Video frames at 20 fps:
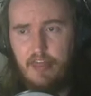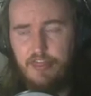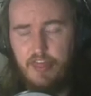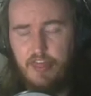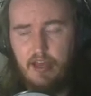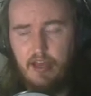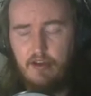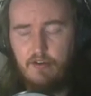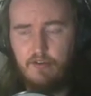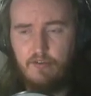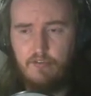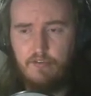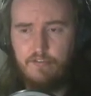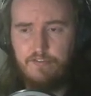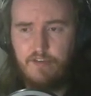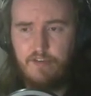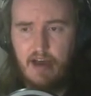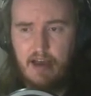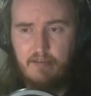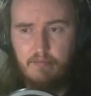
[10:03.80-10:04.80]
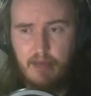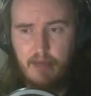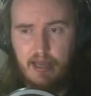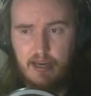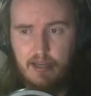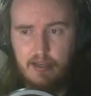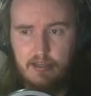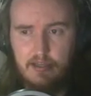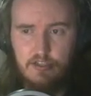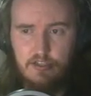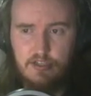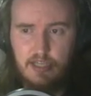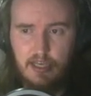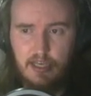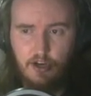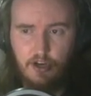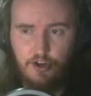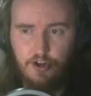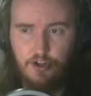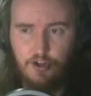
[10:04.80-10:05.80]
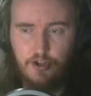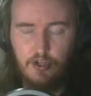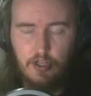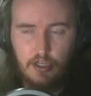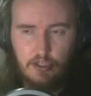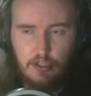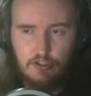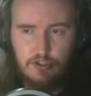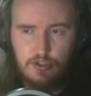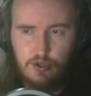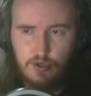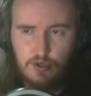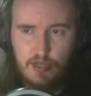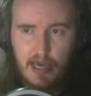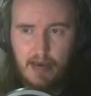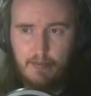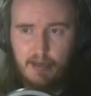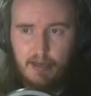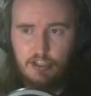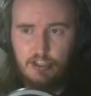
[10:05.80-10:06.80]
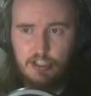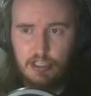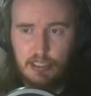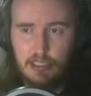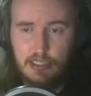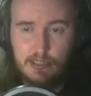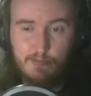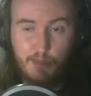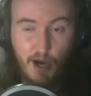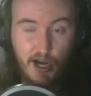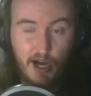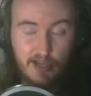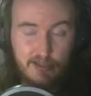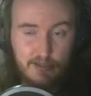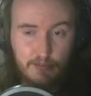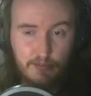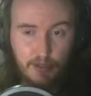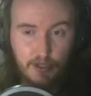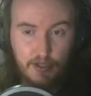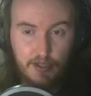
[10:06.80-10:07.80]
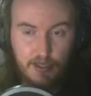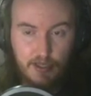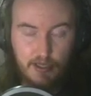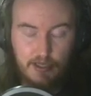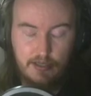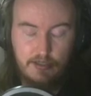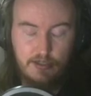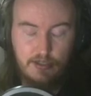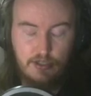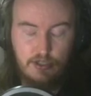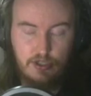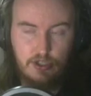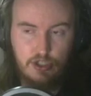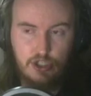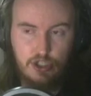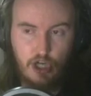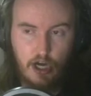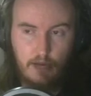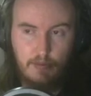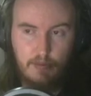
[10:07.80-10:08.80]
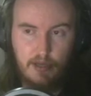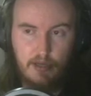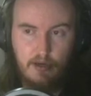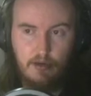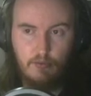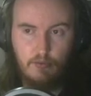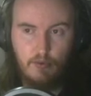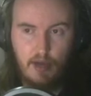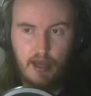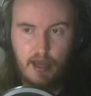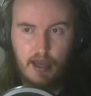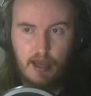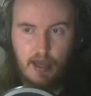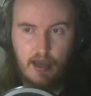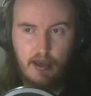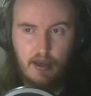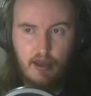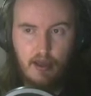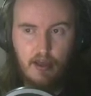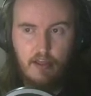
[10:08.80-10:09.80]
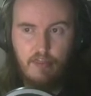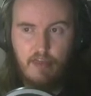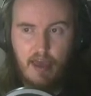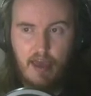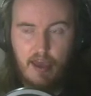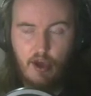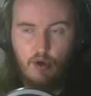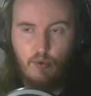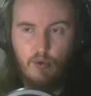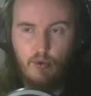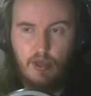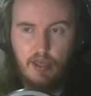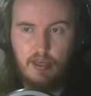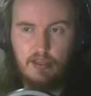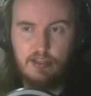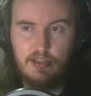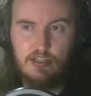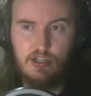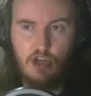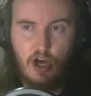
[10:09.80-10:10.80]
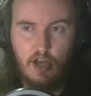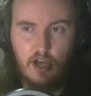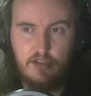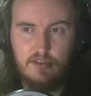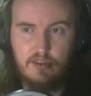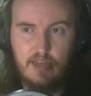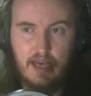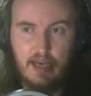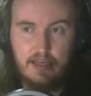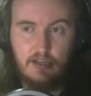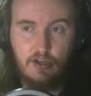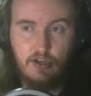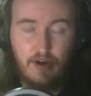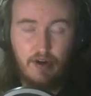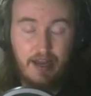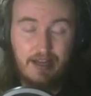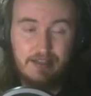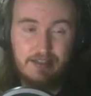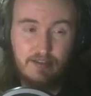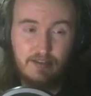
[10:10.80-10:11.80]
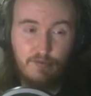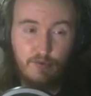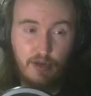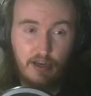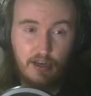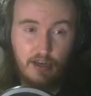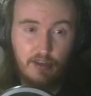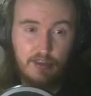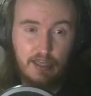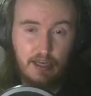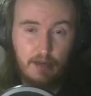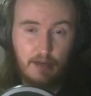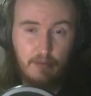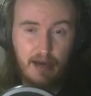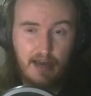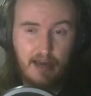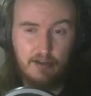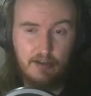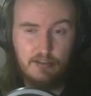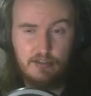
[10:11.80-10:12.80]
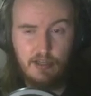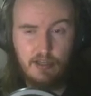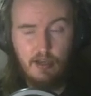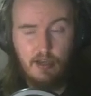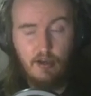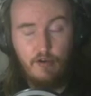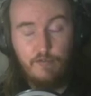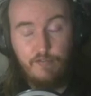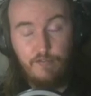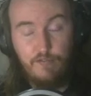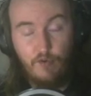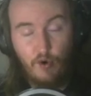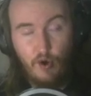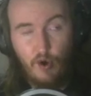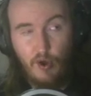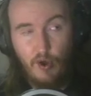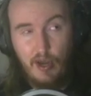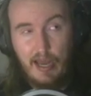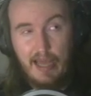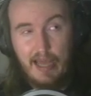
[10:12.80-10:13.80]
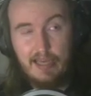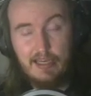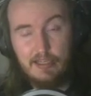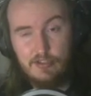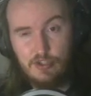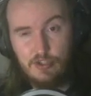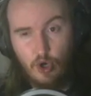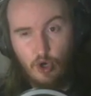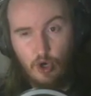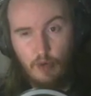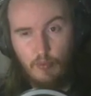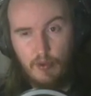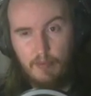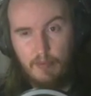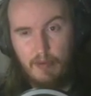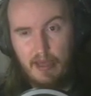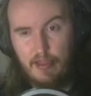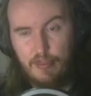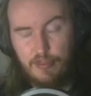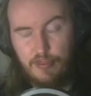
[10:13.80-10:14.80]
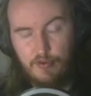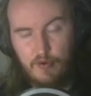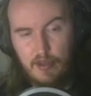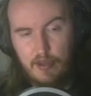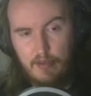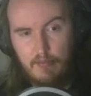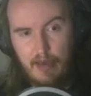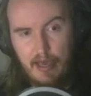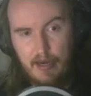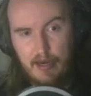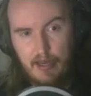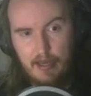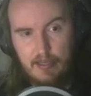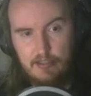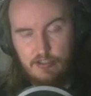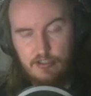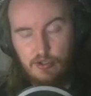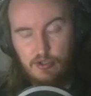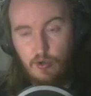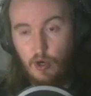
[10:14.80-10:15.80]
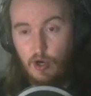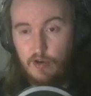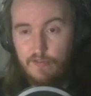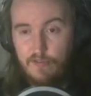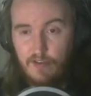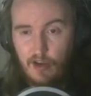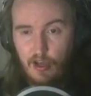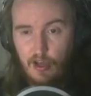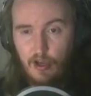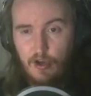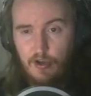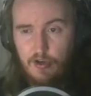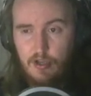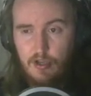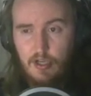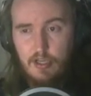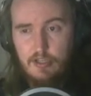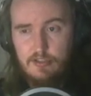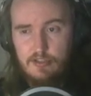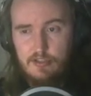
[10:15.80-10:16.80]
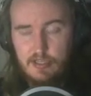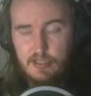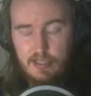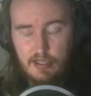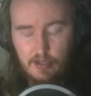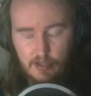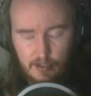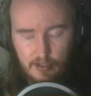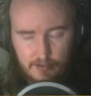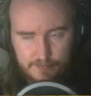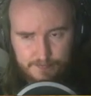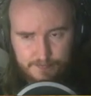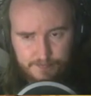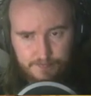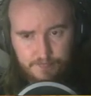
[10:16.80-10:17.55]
think 5 mana to deal 2 damage is possible in Shaman, where the AoE is not that great. If we think about it, for Lightning Storm, we pay 3 mana and 2 Overload to deal